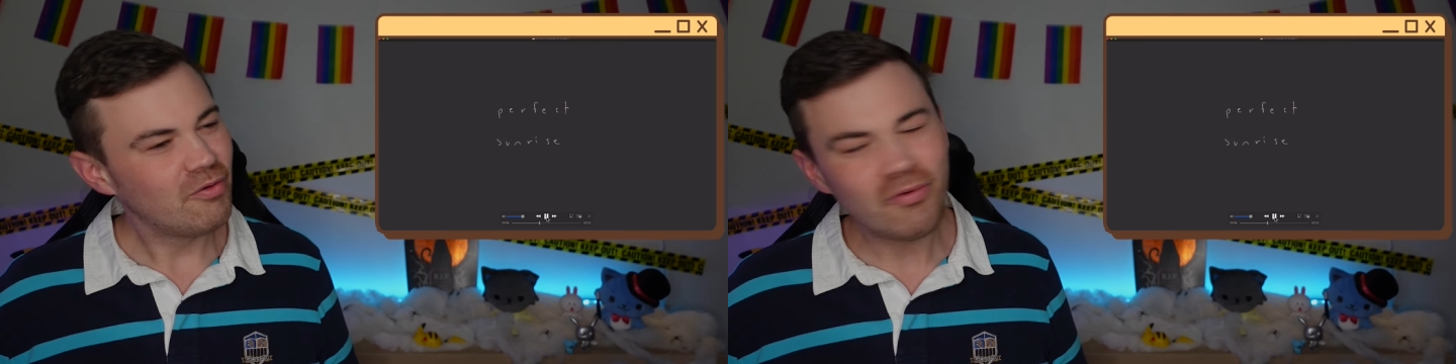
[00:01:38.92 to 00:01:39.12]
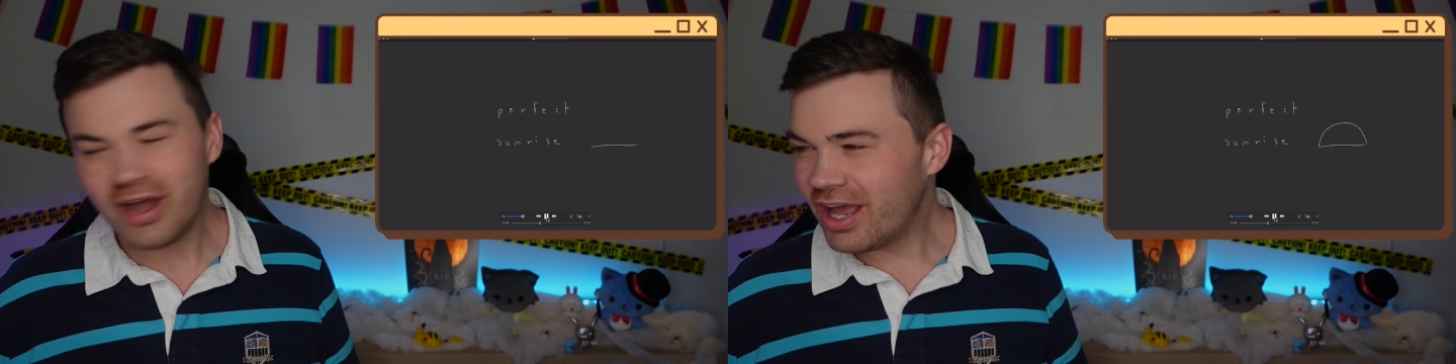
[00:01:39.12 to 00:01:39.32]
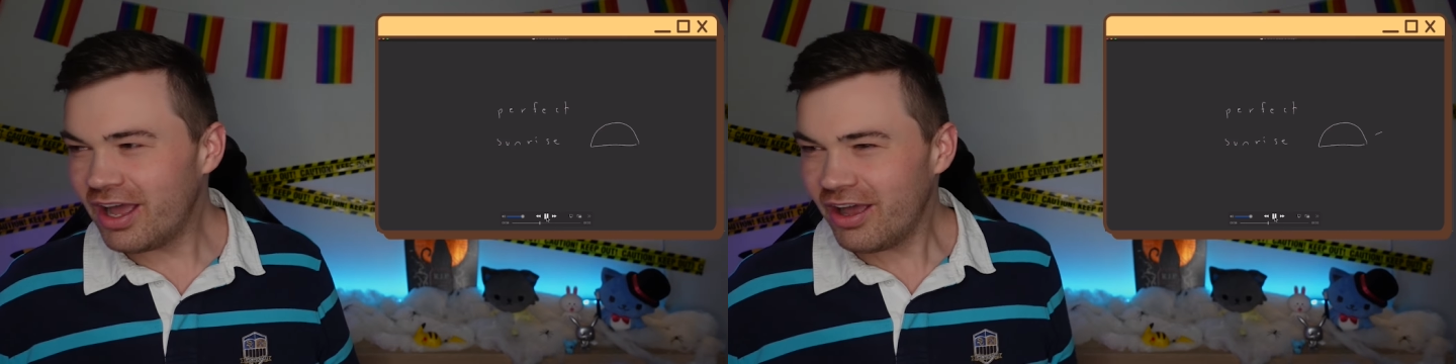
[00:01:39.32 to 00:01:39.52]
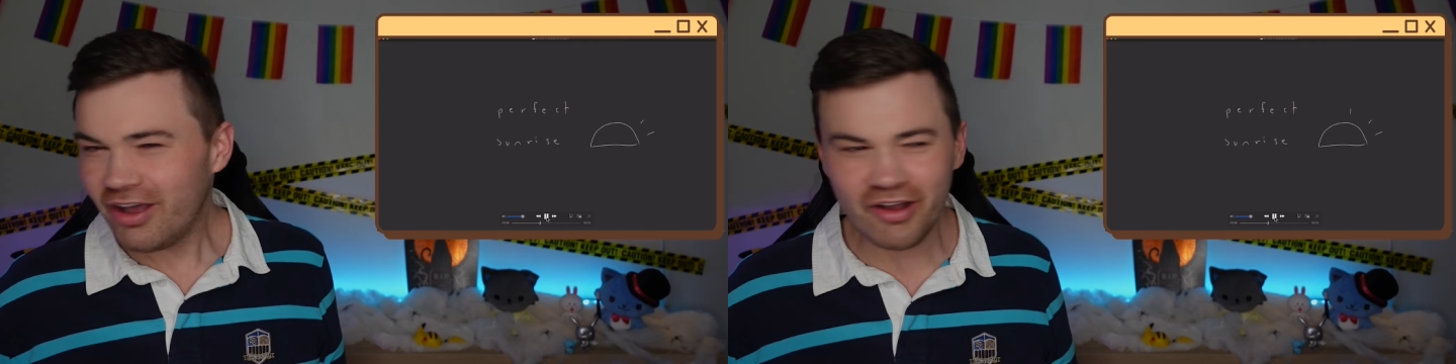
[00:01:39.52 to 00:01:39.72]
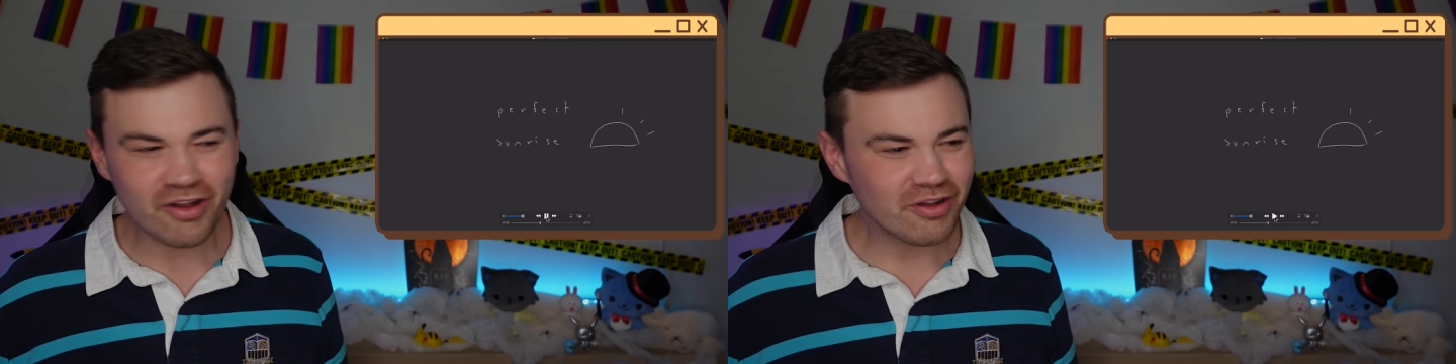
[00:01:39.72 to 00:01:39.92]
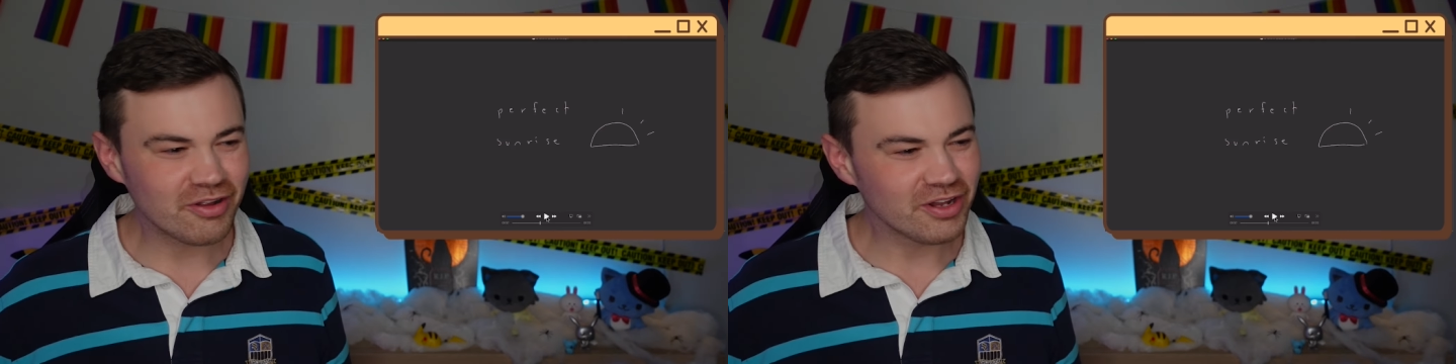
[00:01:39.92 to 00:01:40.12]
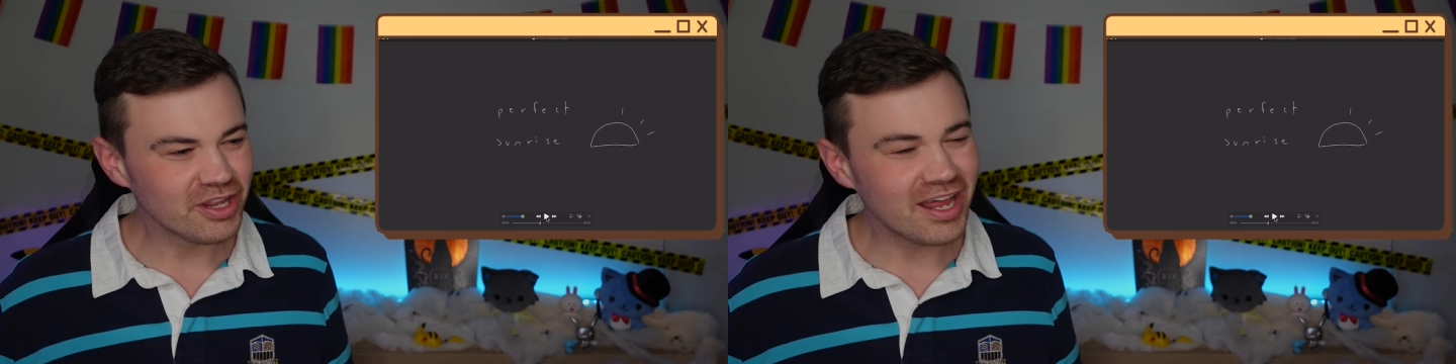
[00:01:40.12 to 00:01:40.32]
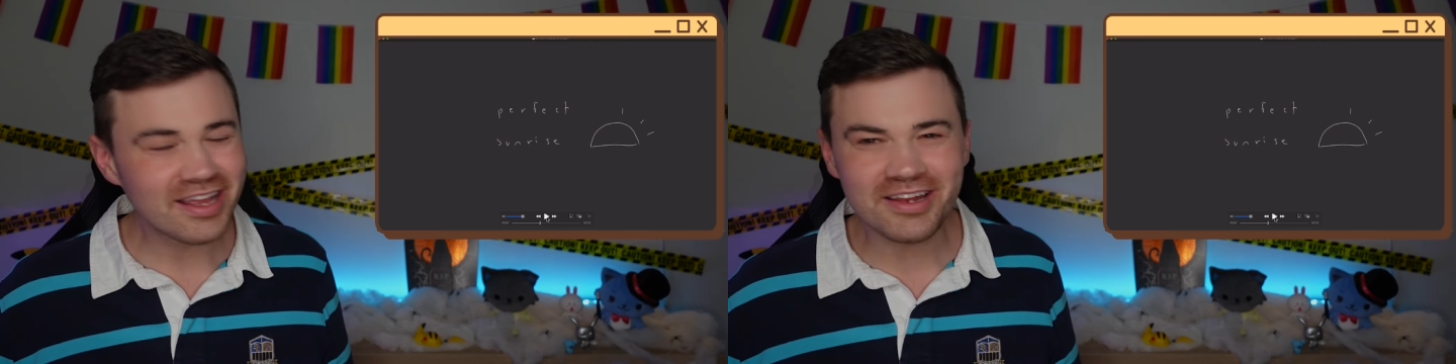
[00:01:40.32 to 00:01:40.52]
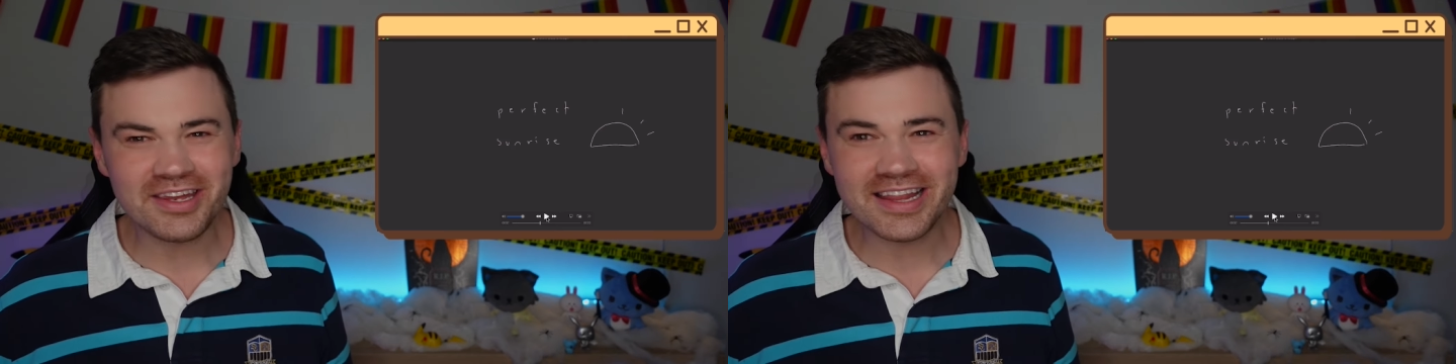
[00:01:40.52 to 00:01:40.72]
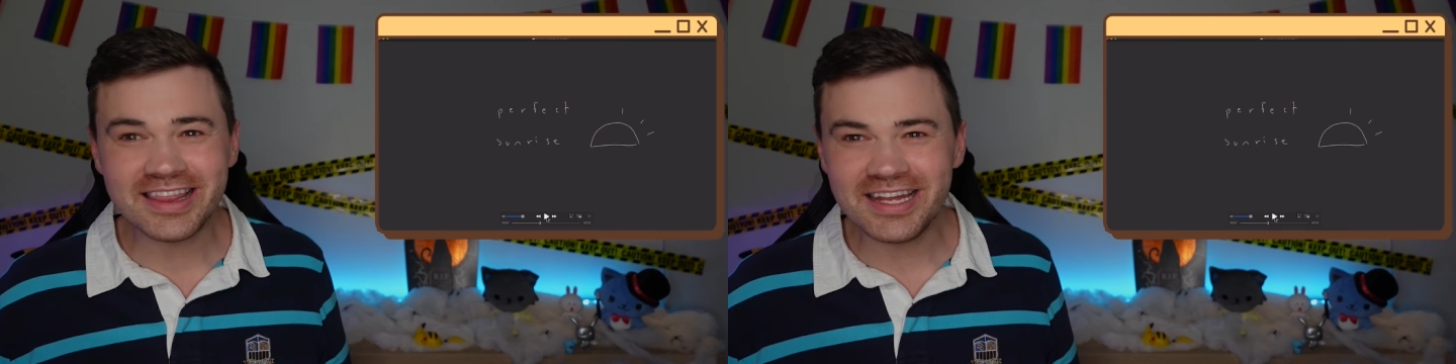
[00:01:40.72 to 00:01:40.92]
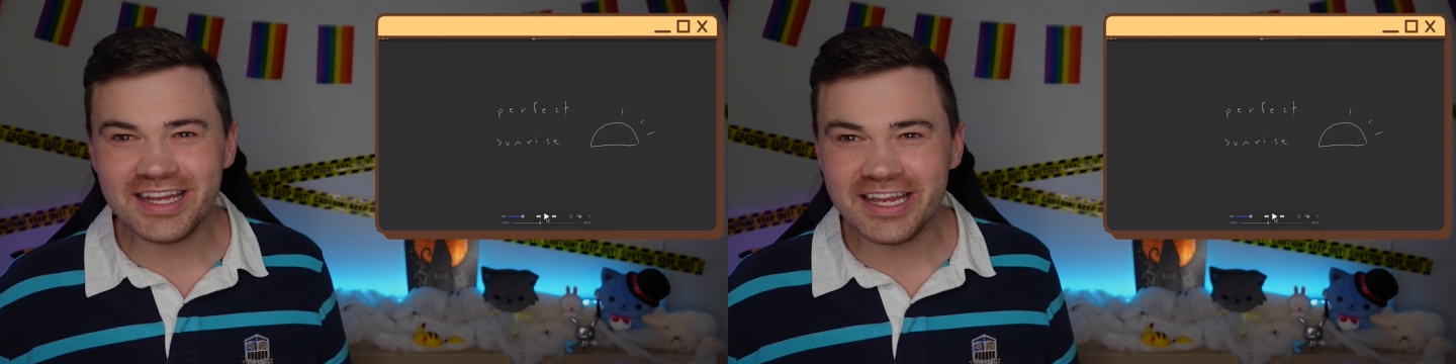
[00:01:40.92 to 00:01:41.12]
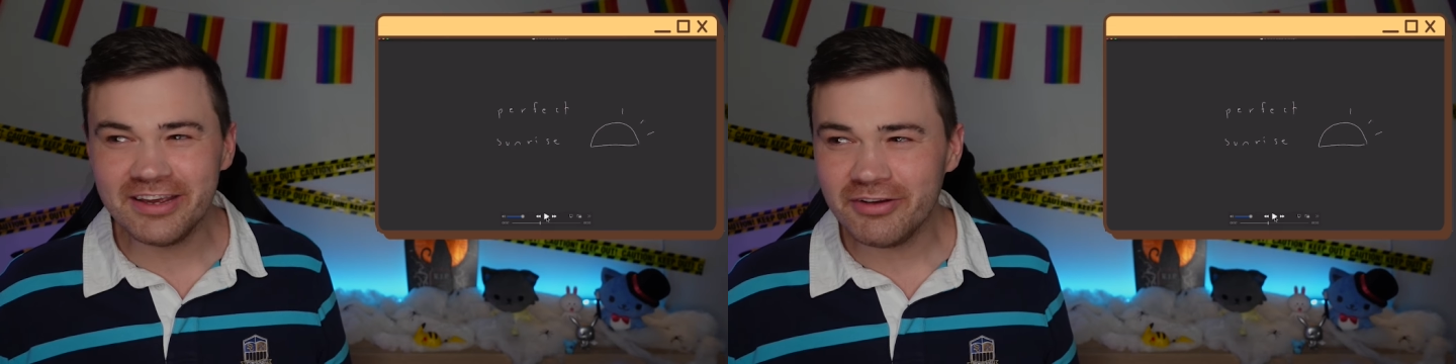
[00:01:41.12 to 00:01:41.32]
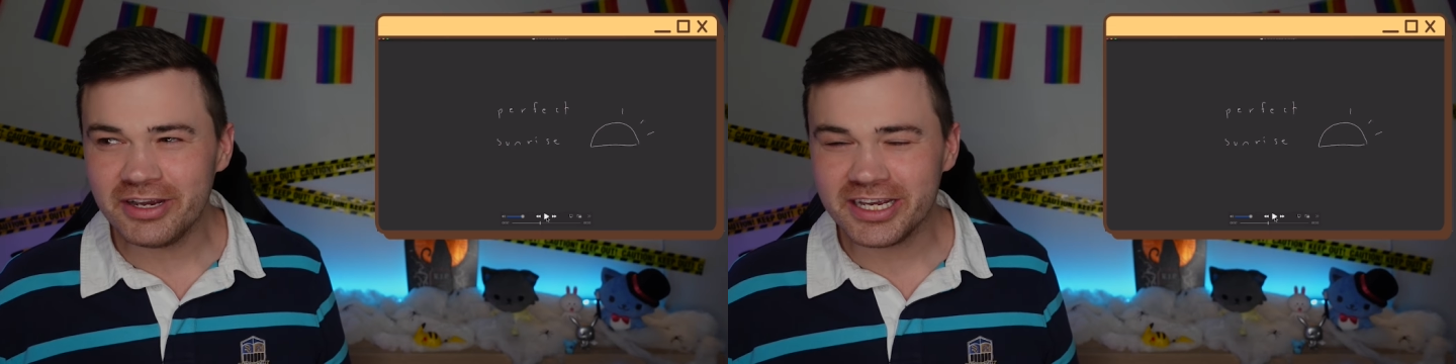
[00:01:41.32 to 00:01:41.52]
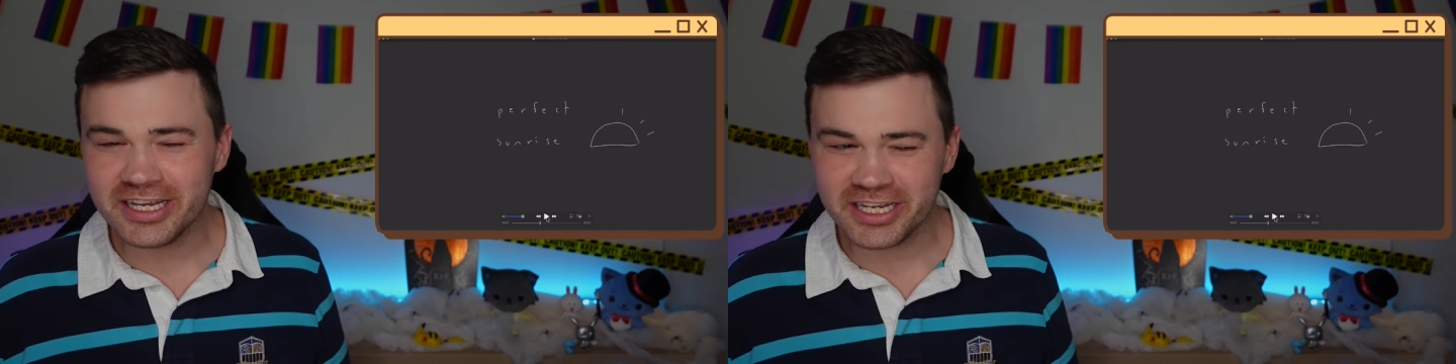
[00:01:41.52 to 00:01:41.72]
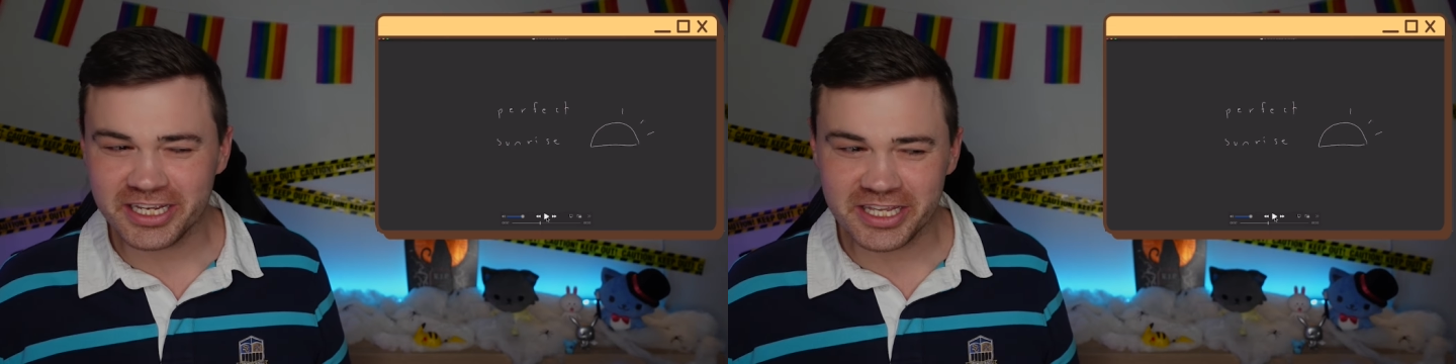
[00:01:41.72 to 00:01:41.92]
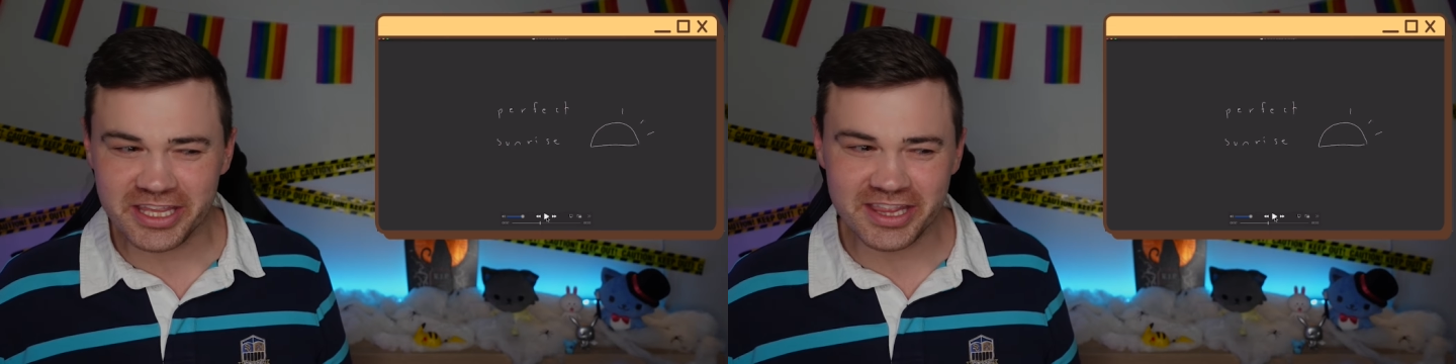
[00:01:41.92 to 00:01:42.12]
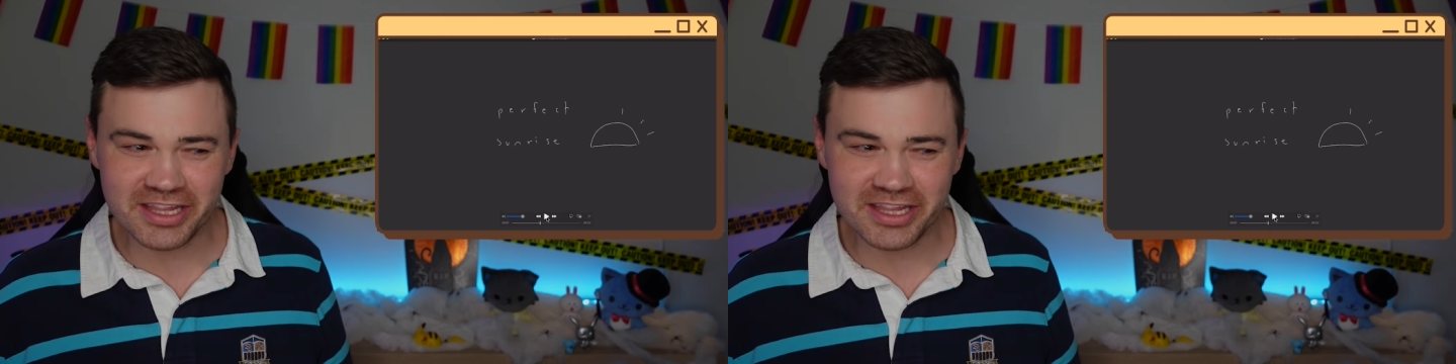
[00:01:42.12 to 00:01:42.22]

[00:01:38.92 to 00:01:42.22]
Wow, like the lyrics.